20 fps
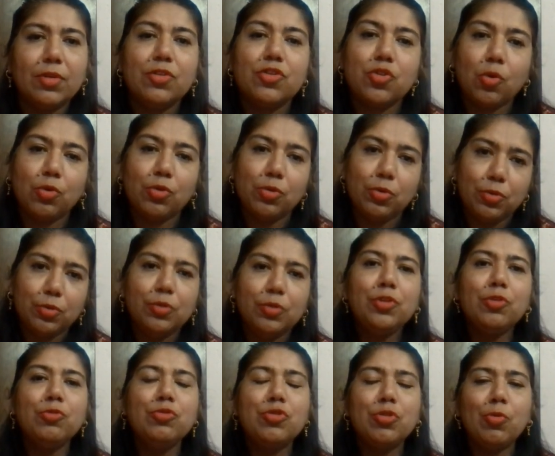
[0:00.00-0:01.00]
So
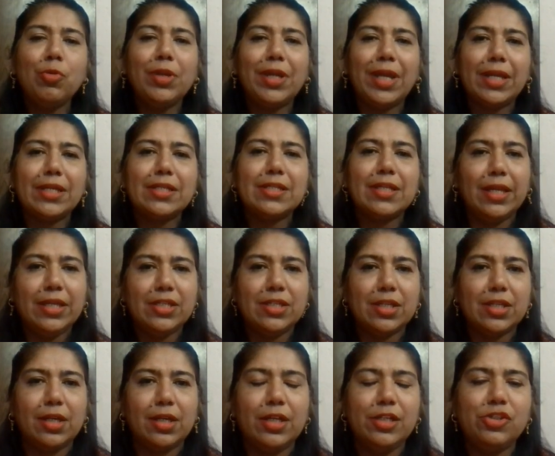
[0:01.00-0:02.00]
you do get
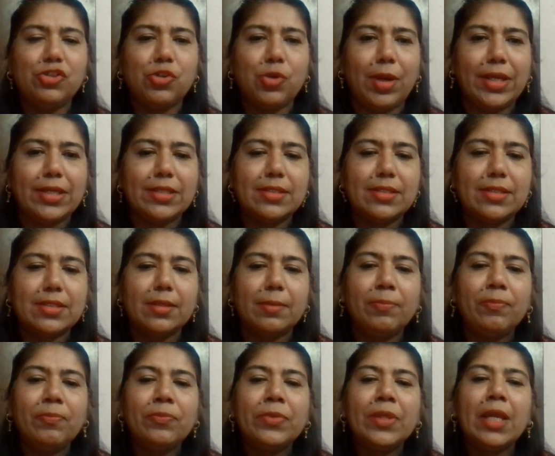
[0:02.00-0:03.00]
internal choice.